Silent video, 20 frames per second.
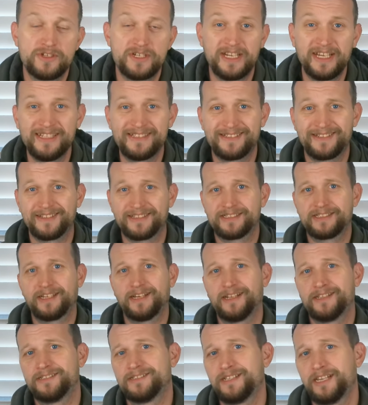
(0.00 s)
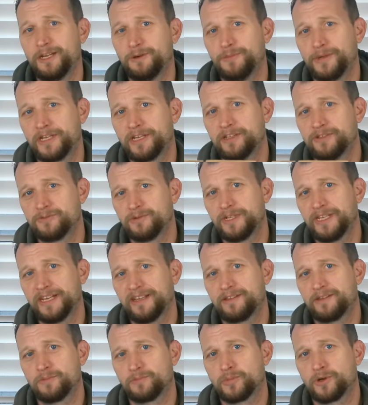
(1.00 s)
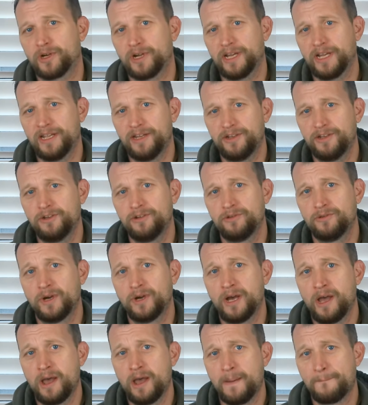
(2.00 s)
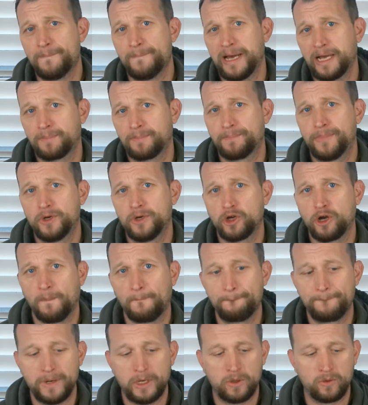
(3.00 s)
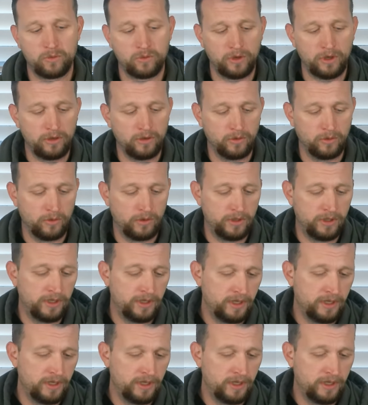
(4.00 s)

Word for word: Today's an exciting day because we got the brand new MacBook Pro.